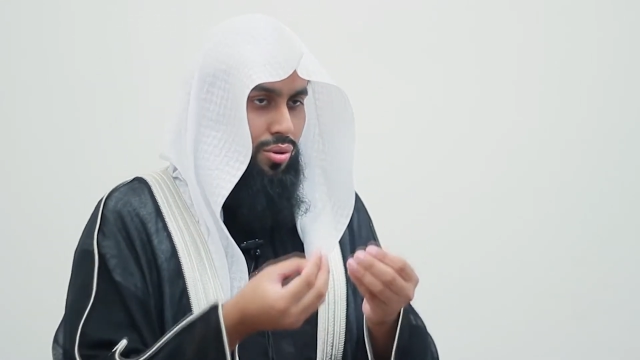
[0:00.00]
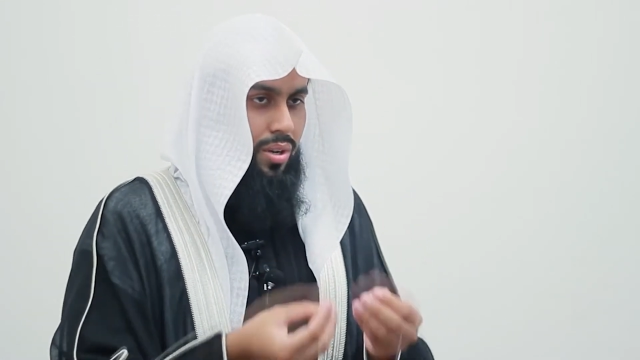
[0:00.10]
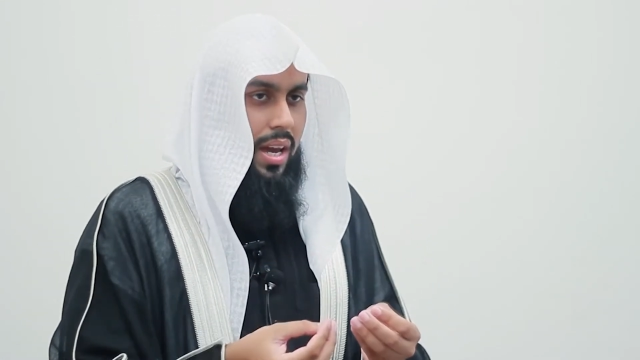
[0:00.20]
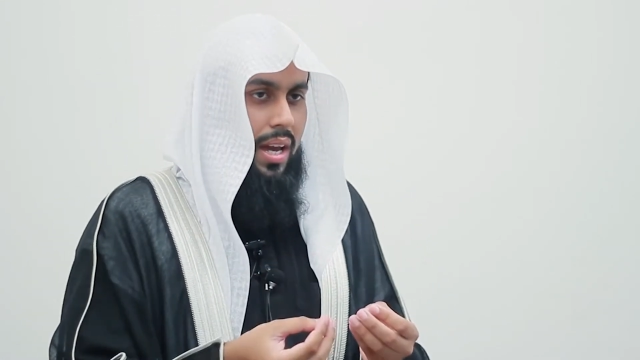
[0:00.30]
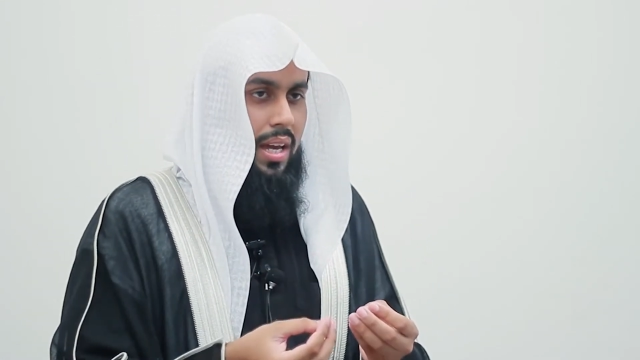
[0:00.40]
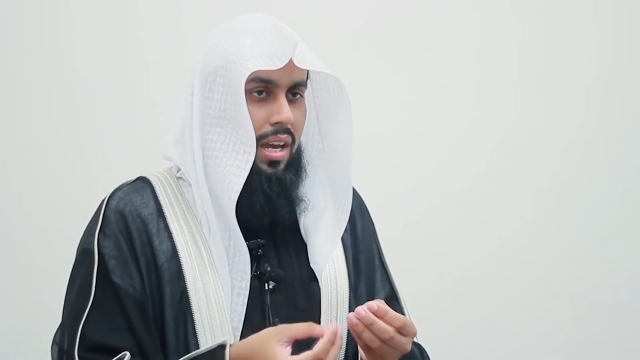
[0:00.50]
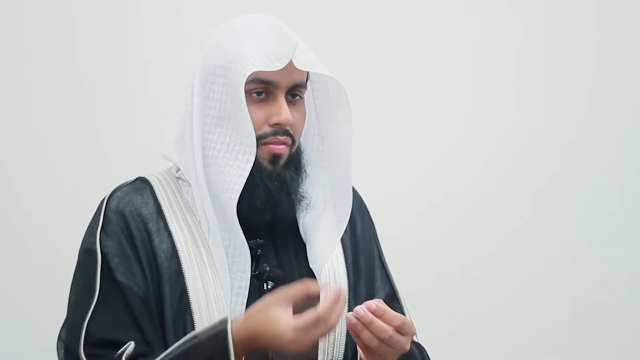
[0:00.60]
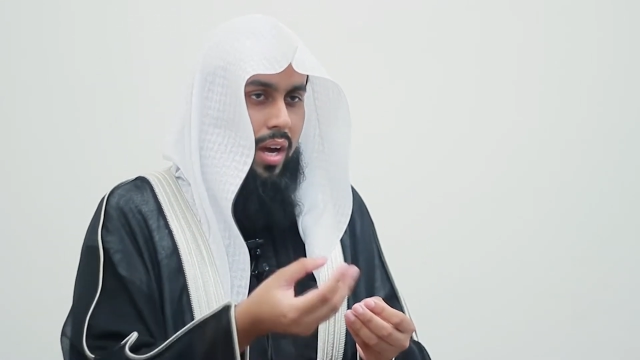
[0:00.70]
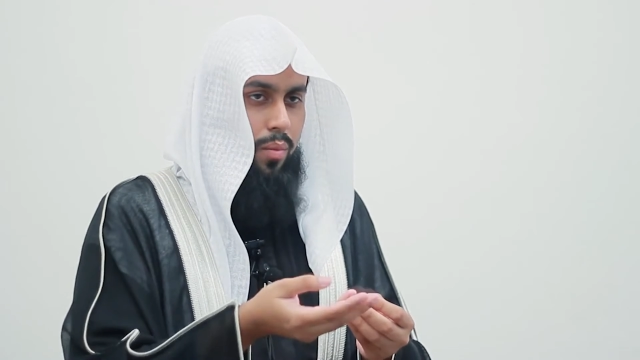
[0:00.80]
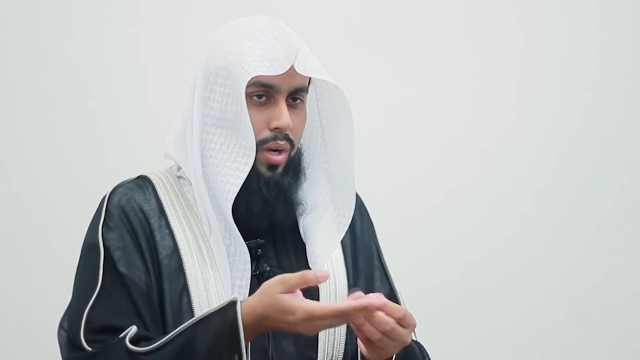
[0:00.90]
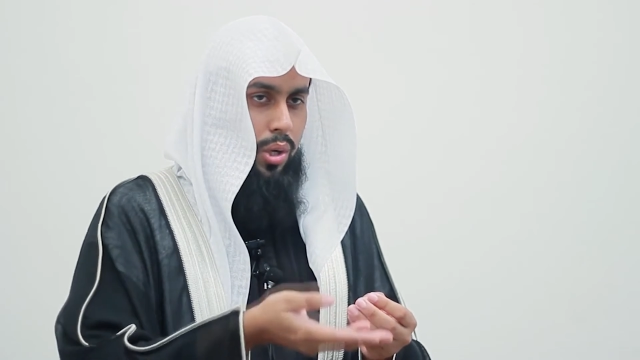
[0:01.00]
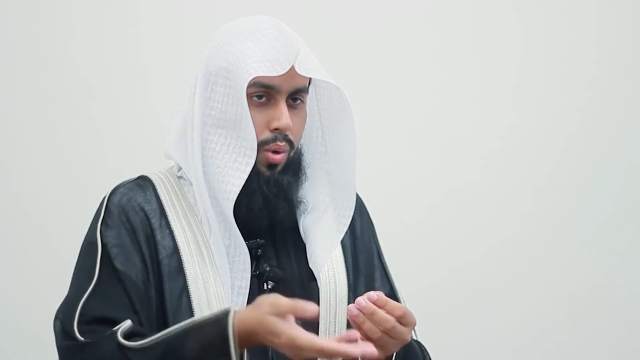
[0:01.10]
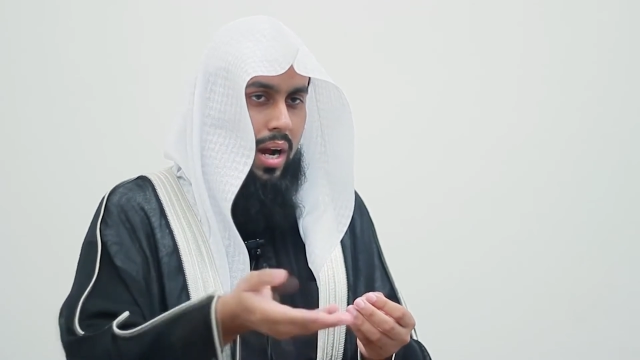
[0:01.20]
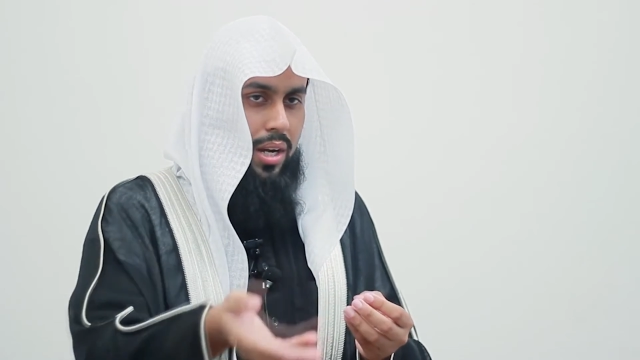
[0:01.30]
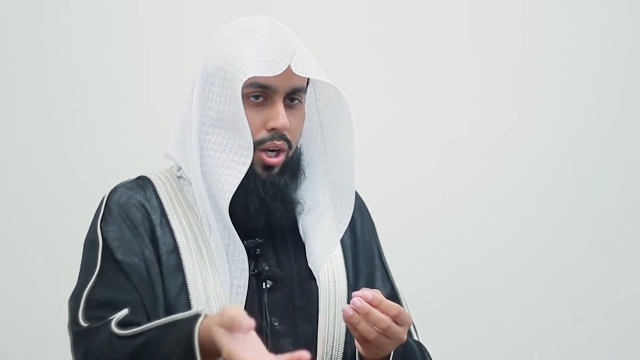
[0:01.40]
today if I were
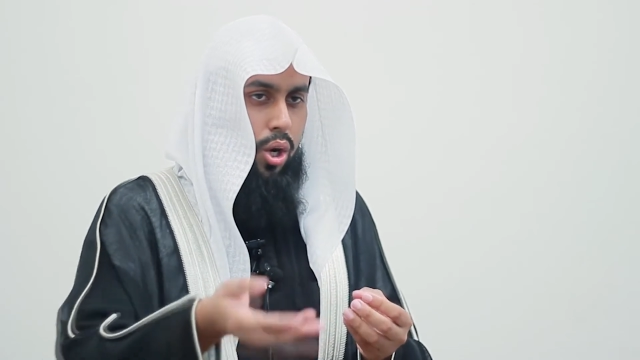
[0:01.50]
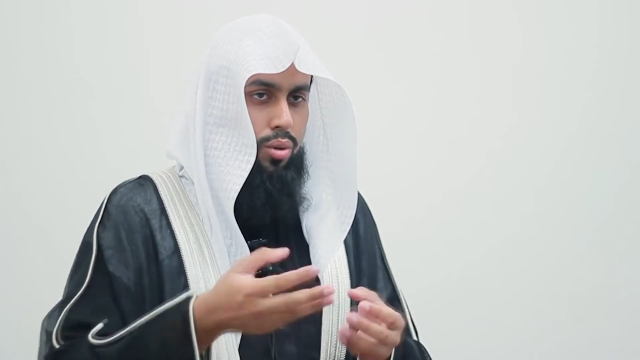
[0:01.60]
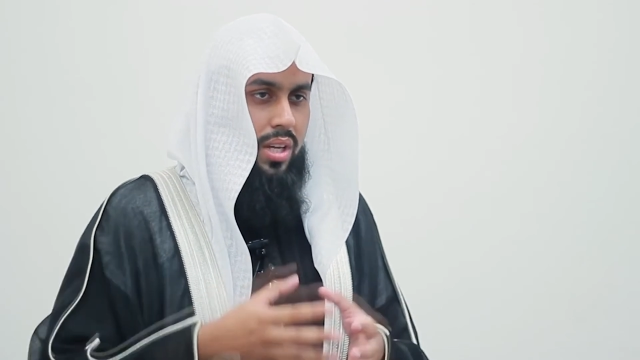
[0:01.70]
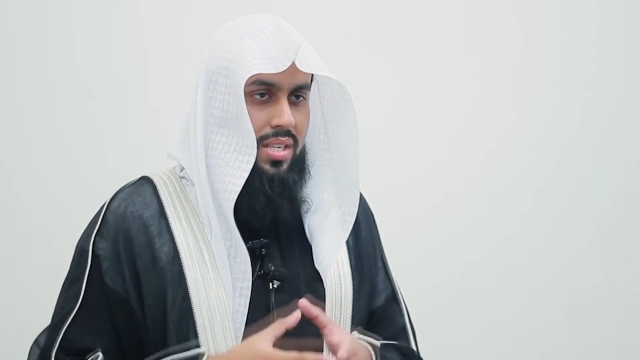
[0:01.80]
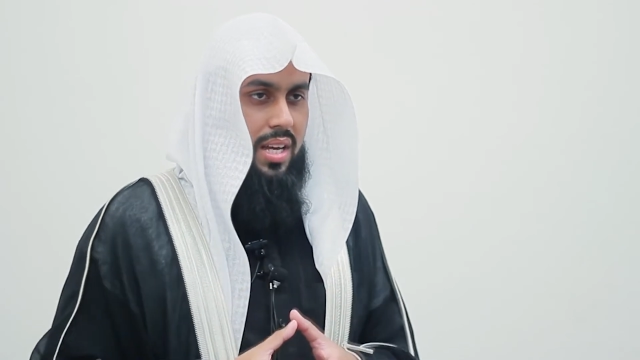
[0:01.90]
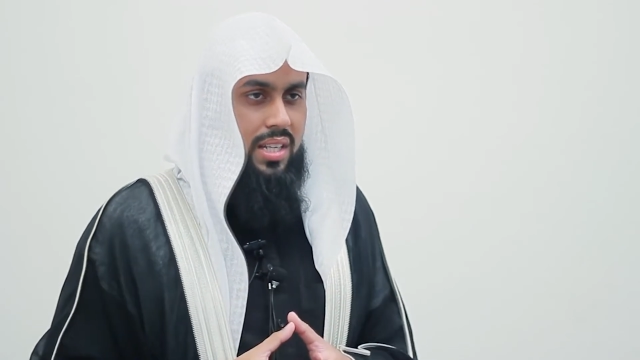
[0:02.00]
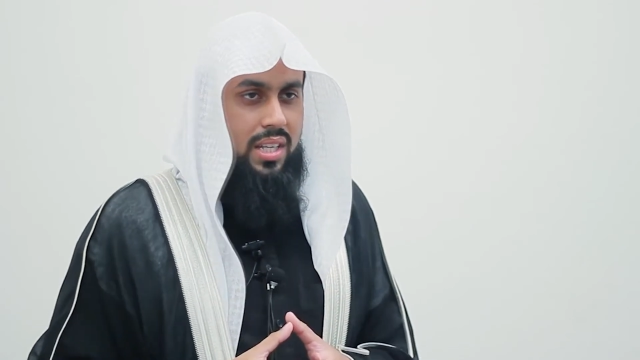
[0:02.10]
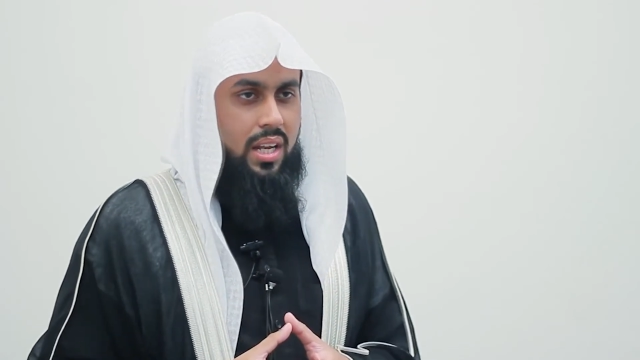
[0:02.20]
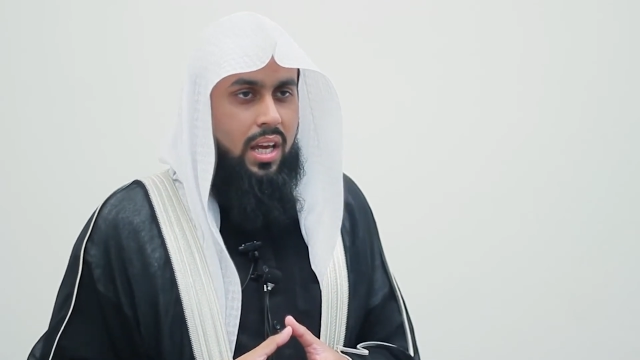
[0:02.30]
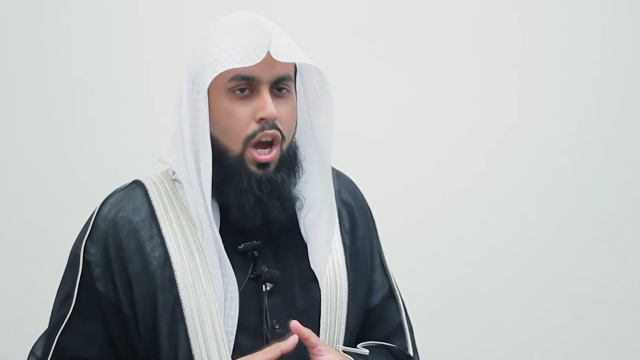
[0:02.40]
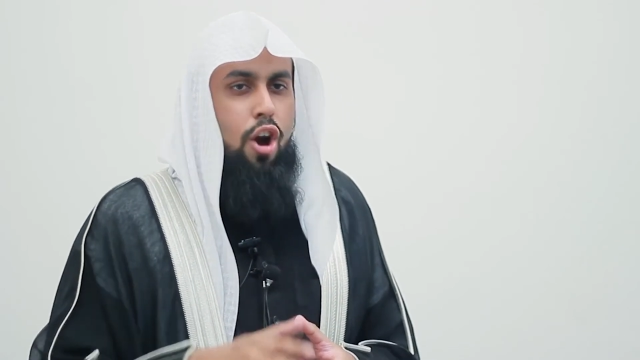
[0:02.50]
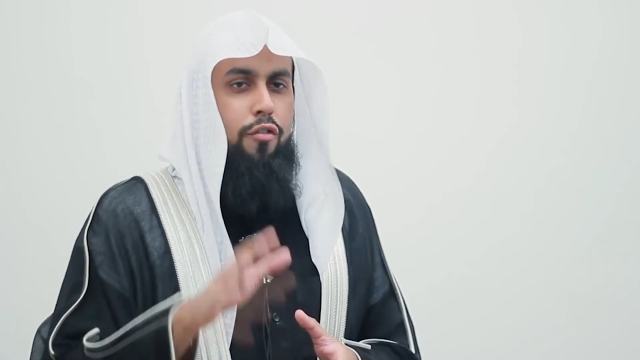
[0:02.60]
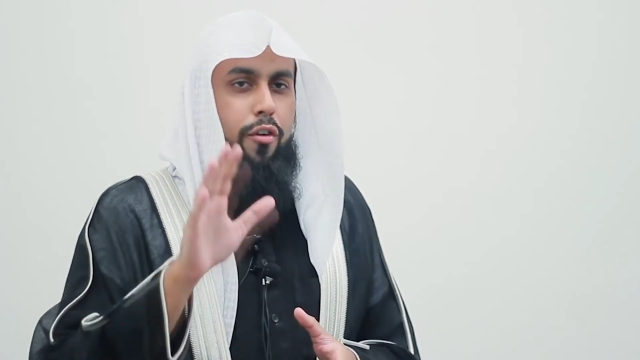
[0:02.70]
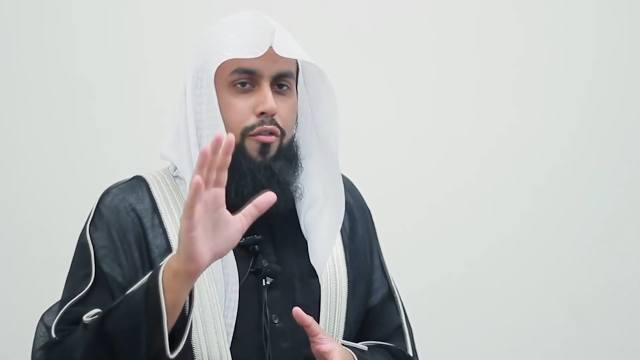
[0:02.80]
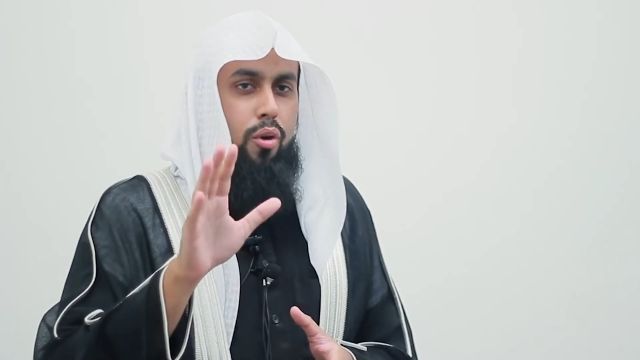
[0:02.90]
to undergo the surgery
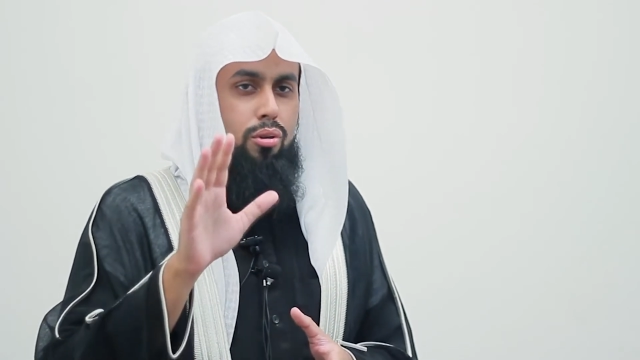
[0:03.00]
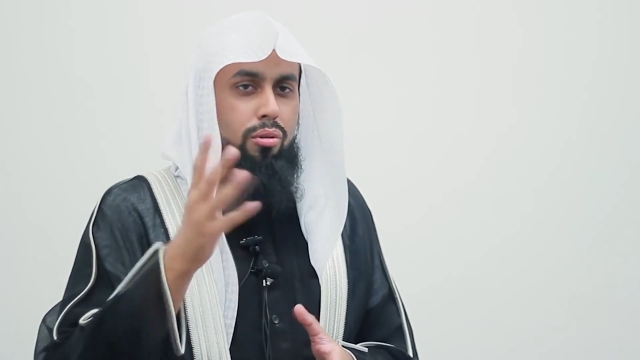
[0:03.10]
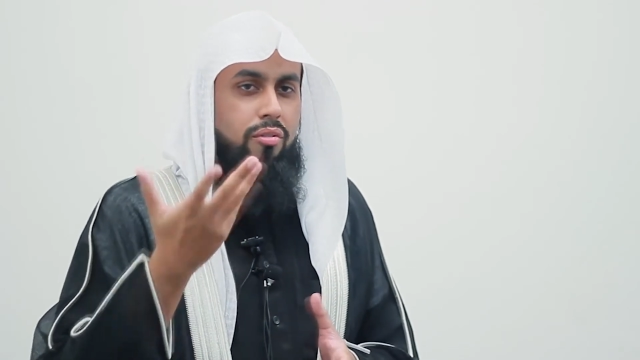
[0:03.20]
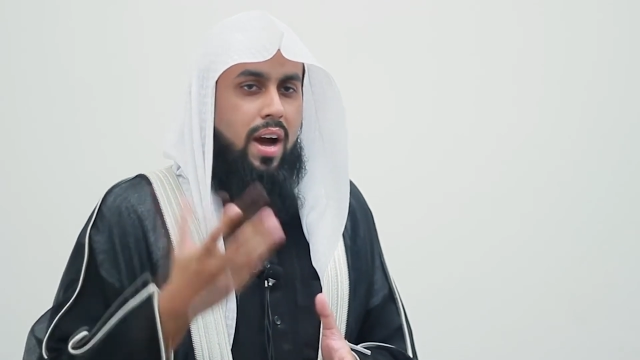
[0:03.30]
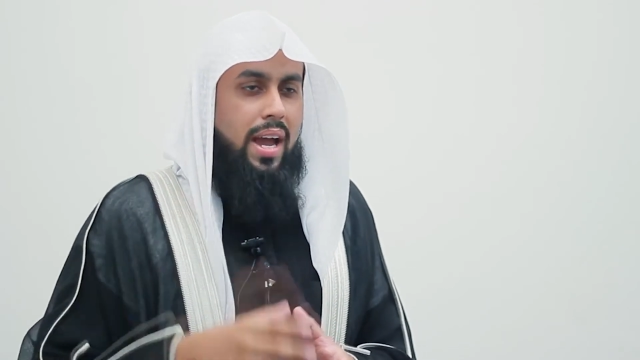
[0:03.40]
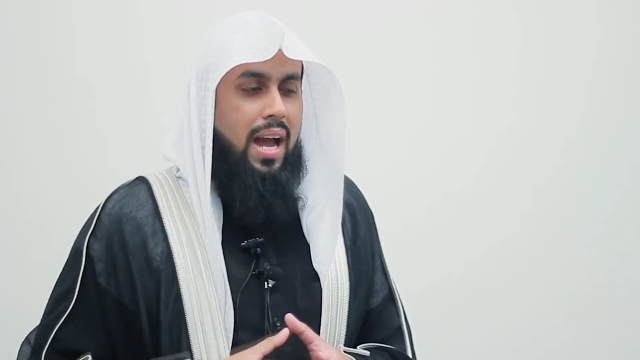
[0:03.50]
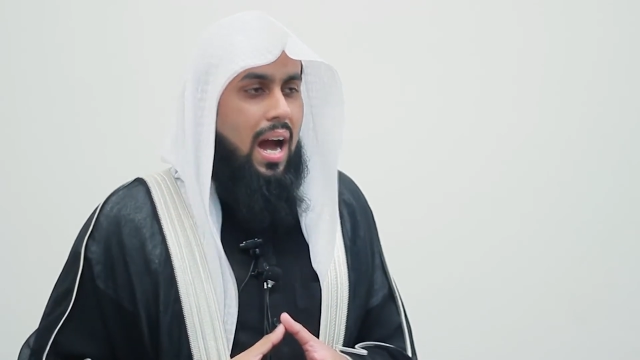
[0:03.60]
for 4 to 5